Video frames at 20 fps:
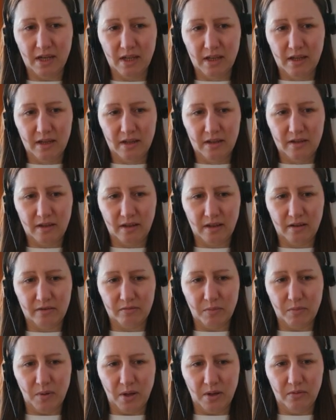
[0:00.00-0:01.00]
to have
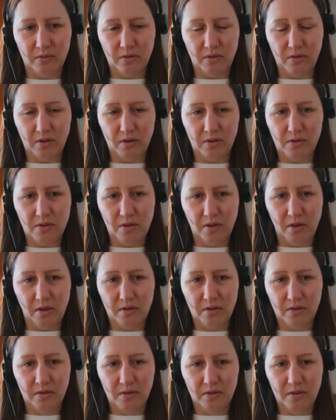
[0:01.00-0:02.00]
my own dojo,
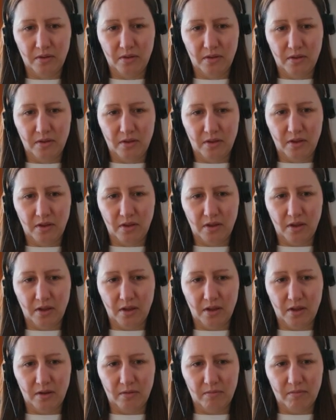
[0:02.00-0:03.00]

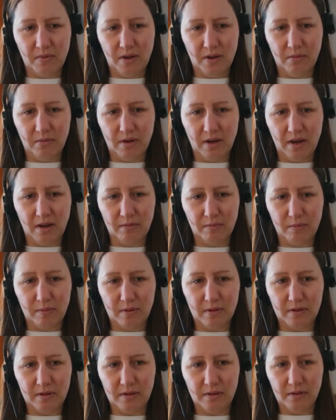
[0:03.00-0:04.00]
I would
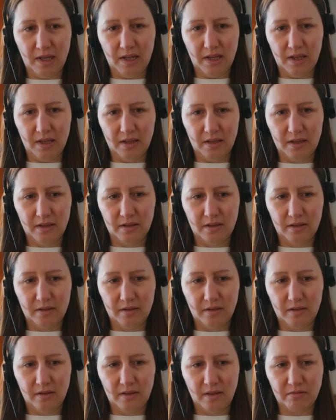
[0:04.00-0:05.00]
absolutely
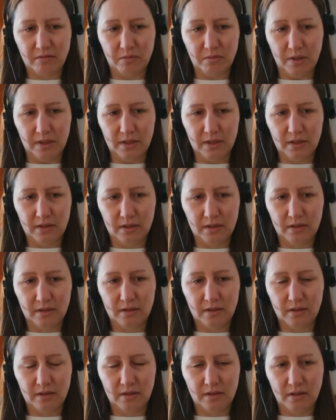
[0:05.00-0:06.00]
have one.
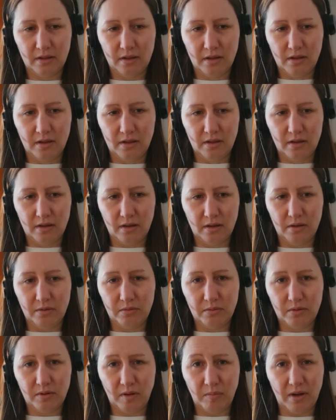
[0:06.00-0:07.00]
I
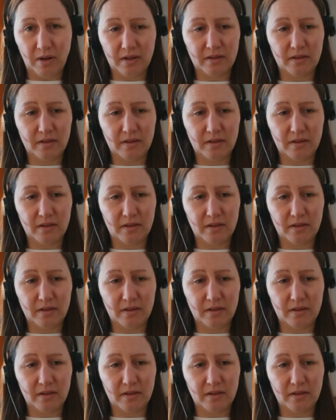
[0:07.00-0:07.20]
also practice